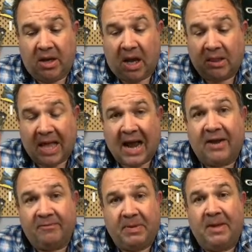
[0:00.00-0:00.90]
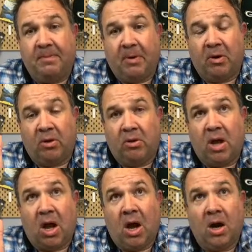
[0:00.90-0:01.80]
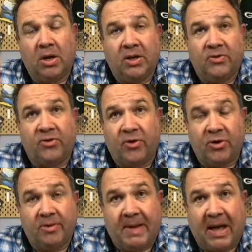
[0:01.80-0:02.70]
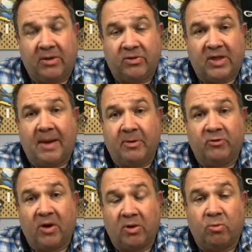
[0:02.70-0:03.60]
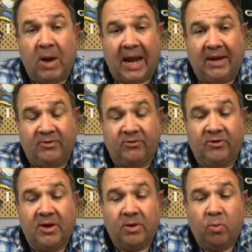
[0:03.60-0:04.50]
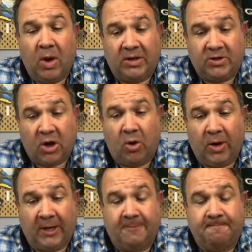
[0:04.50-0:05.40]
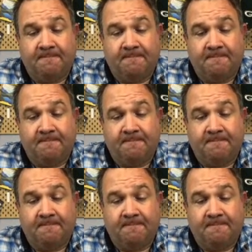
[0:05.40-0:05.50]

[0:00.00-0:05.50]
A lot of people are concerned about Cybertruck range when towing.